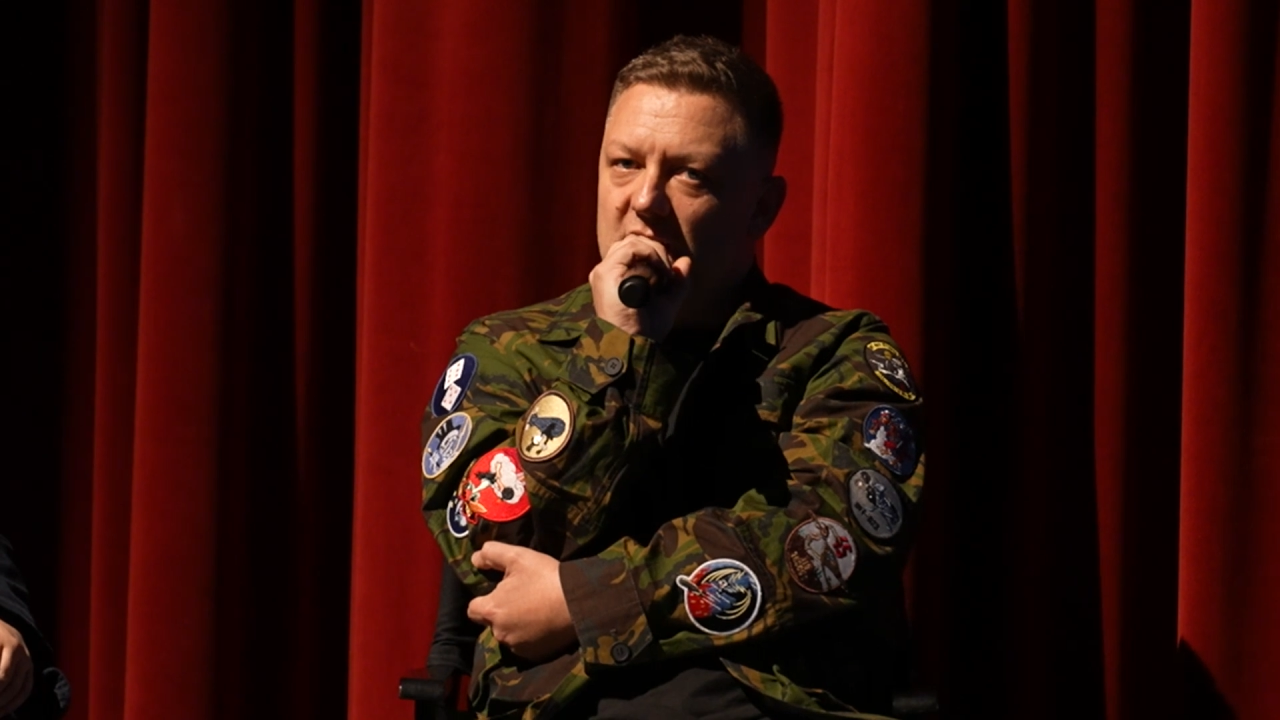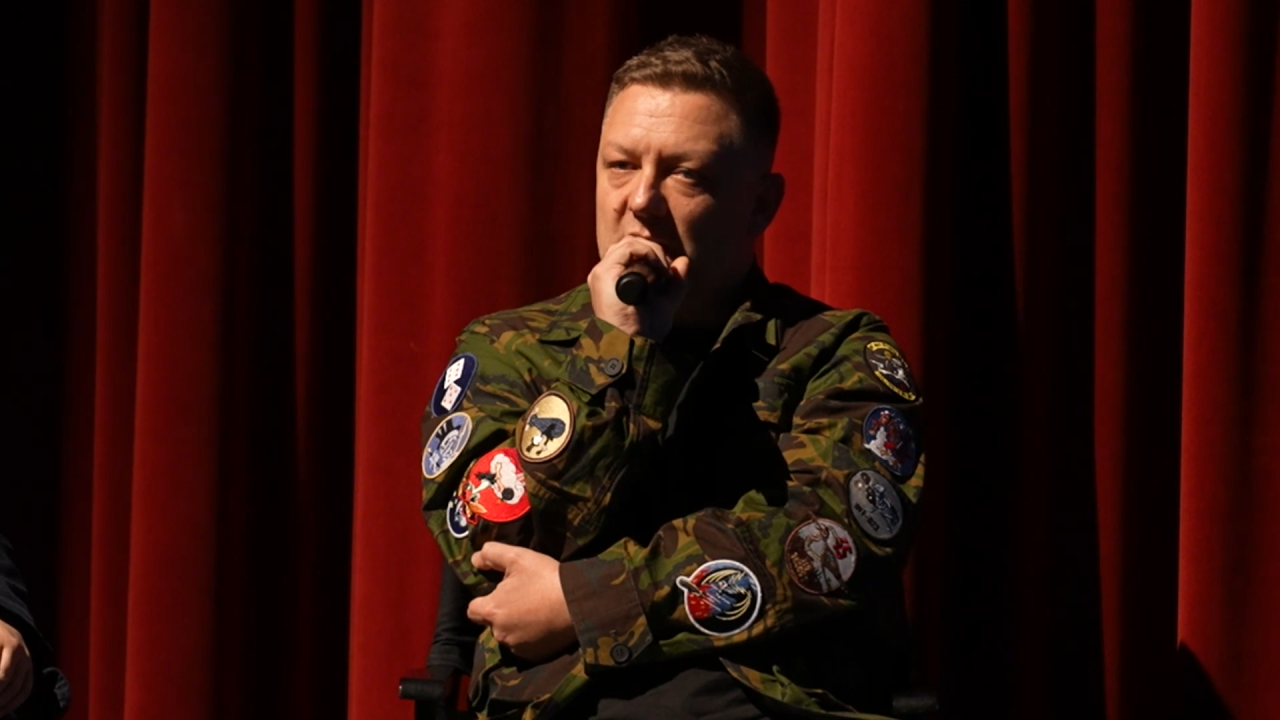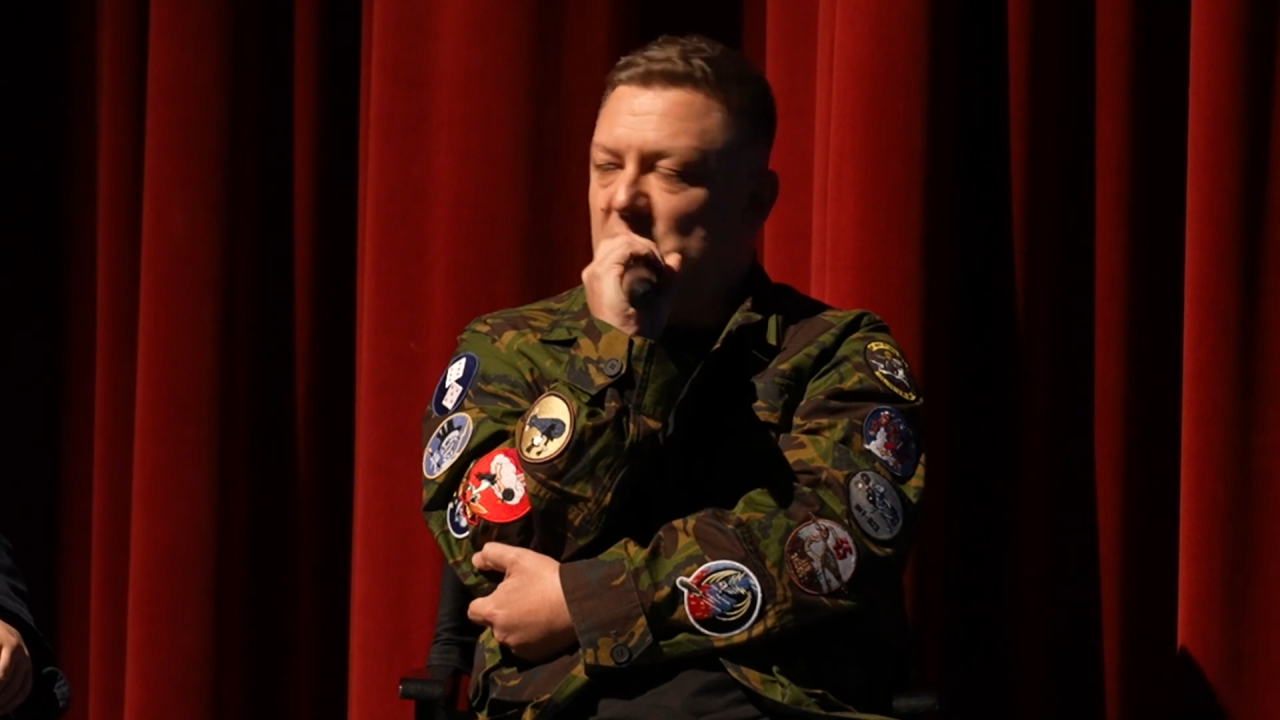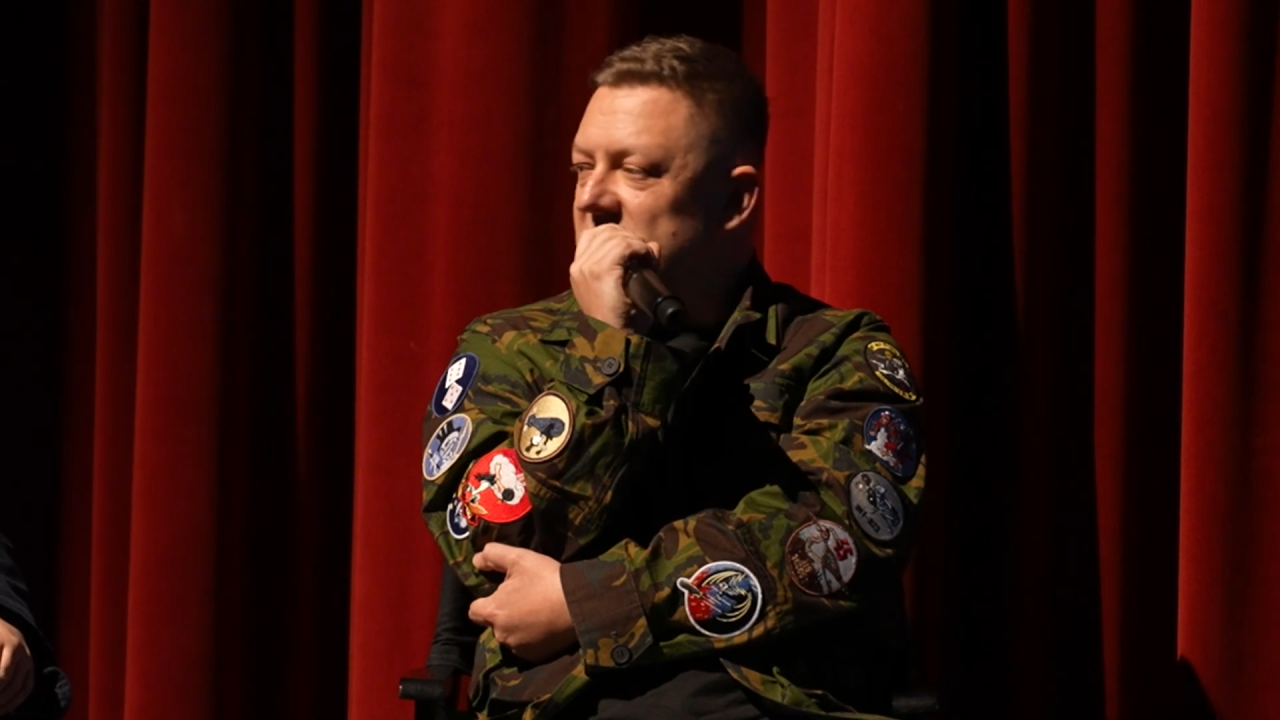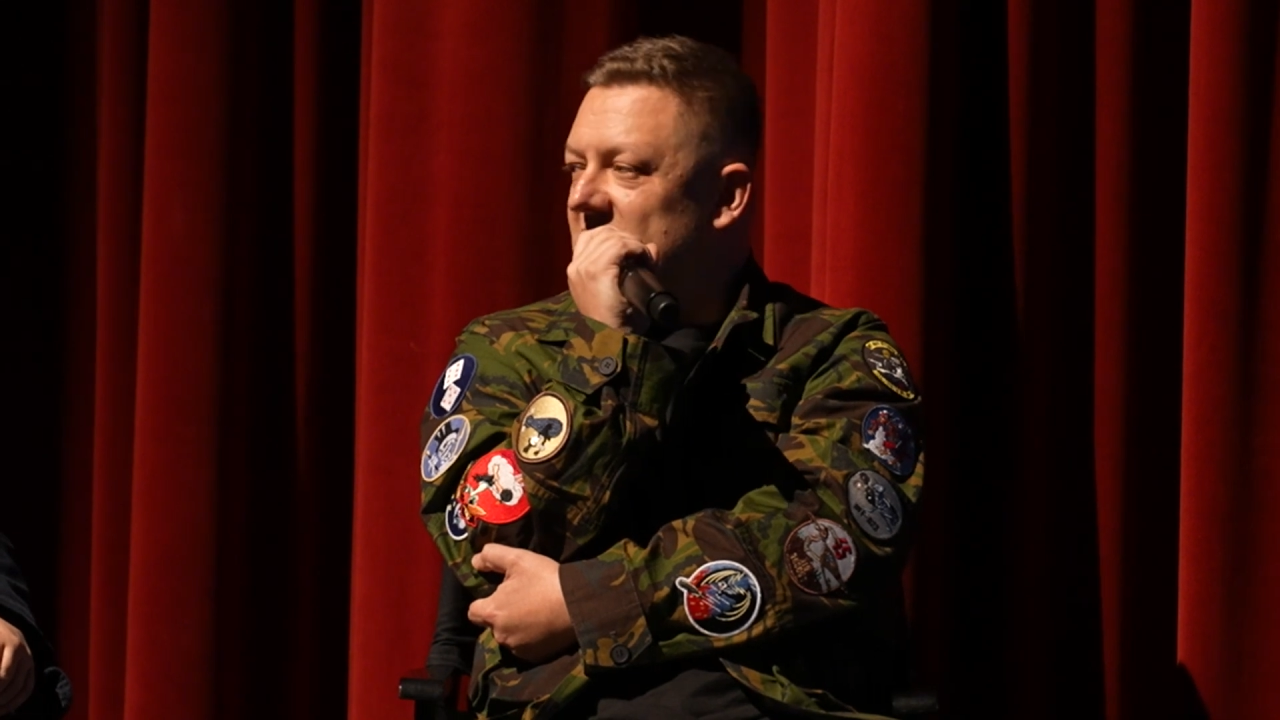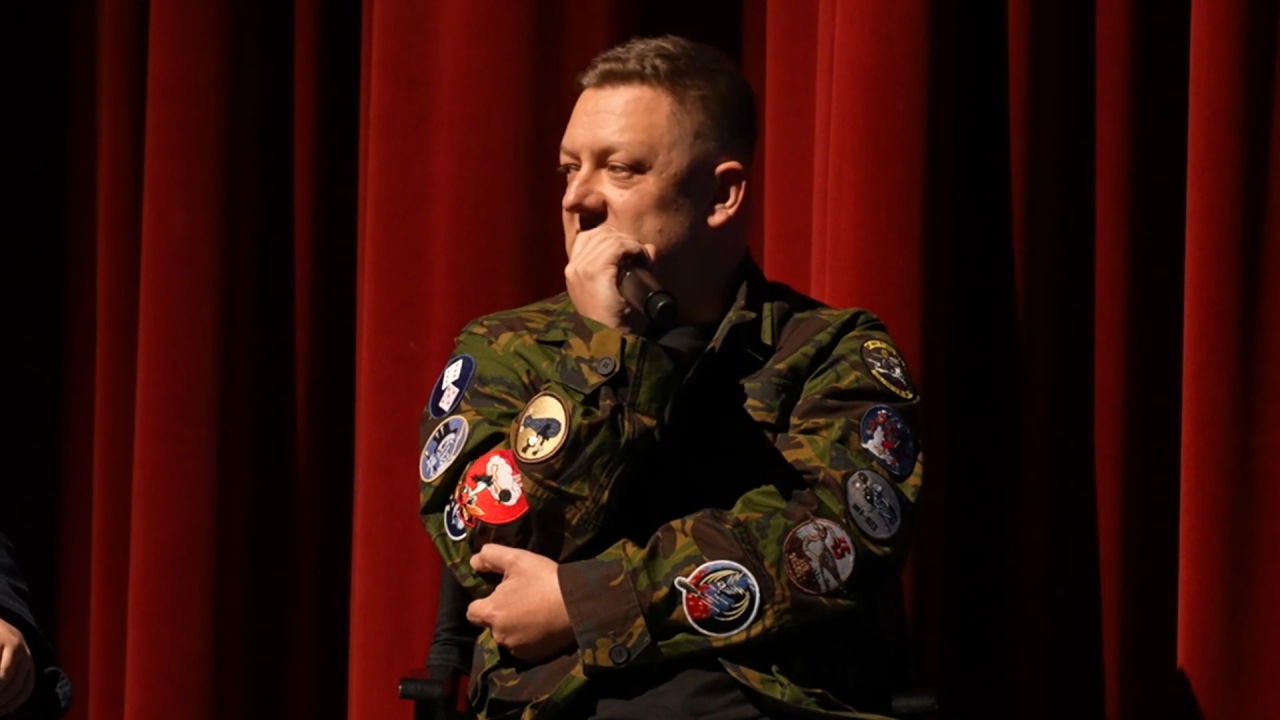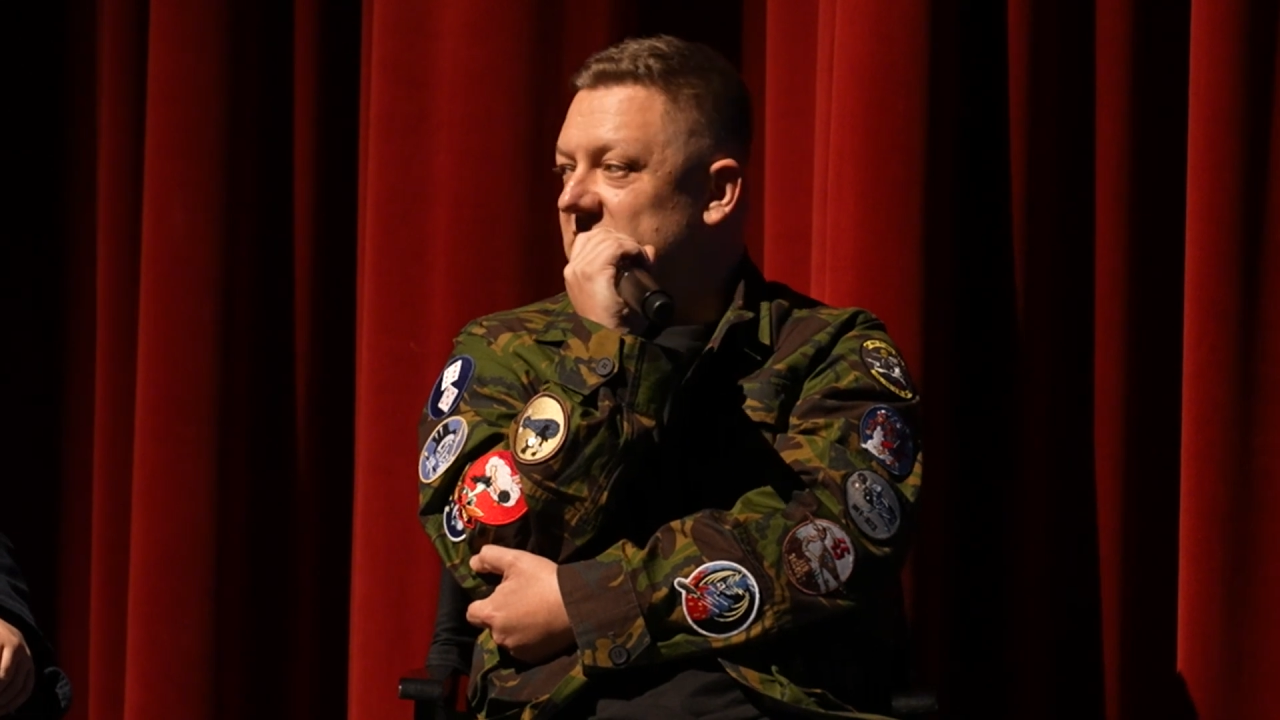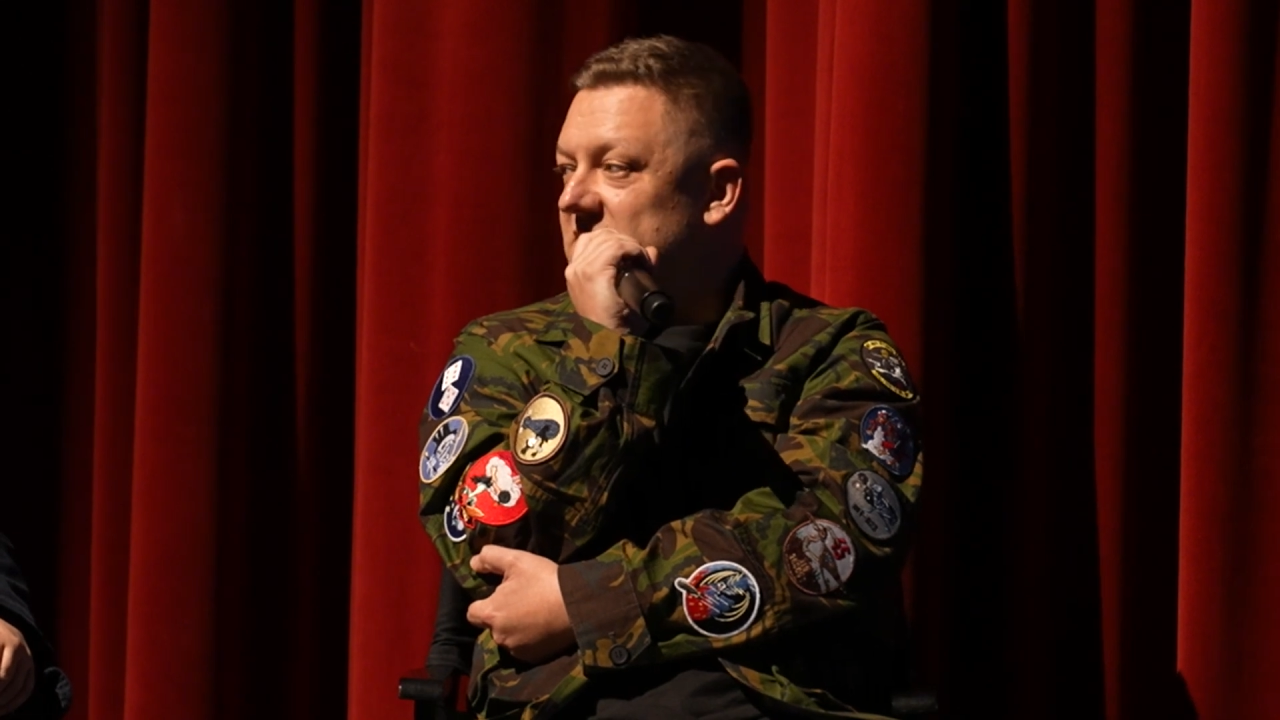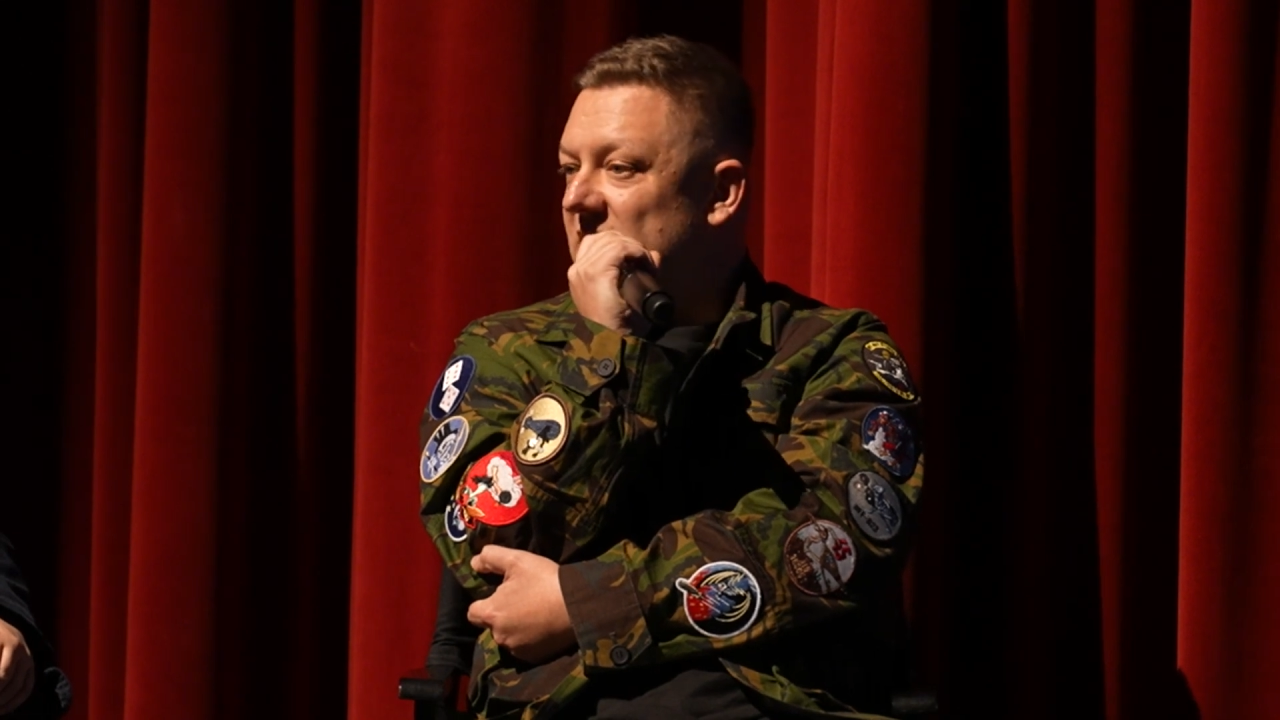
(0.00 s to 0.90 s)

could potentially